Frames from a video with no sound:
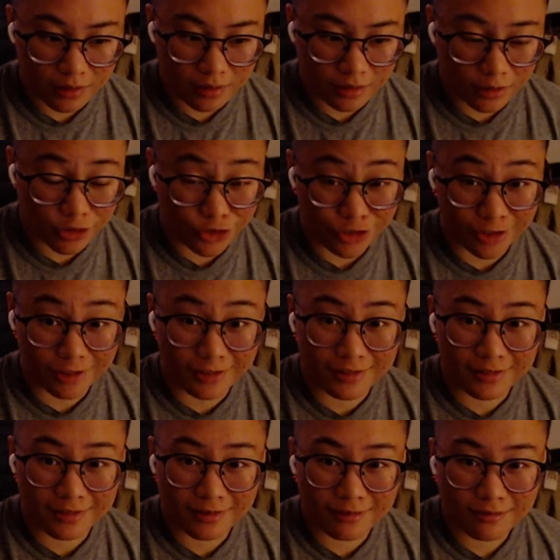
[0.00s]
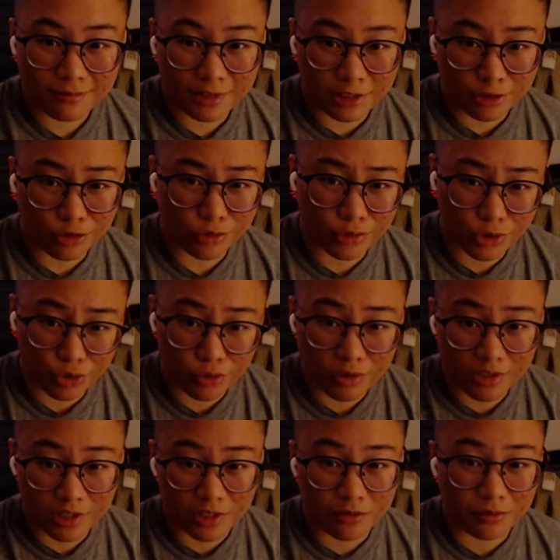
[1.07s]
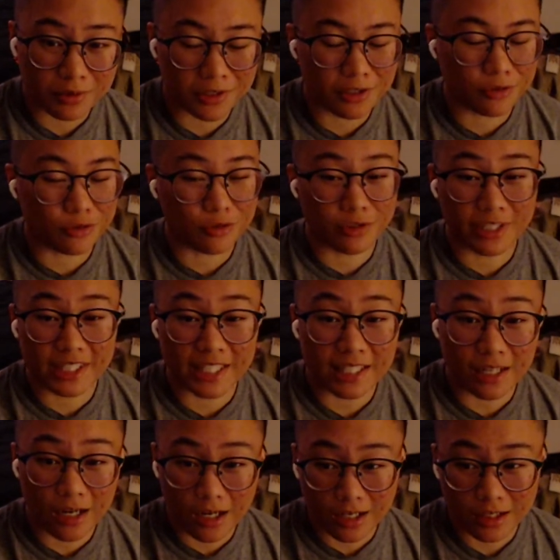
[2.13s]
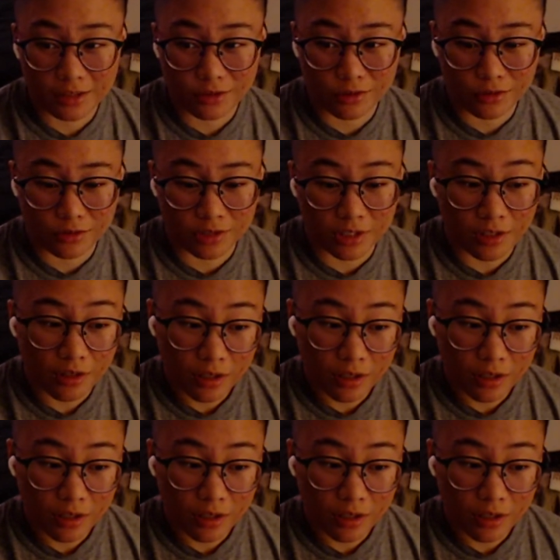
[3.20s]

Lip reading: shirt into a short sleeve because I was already getting hot. So I was like,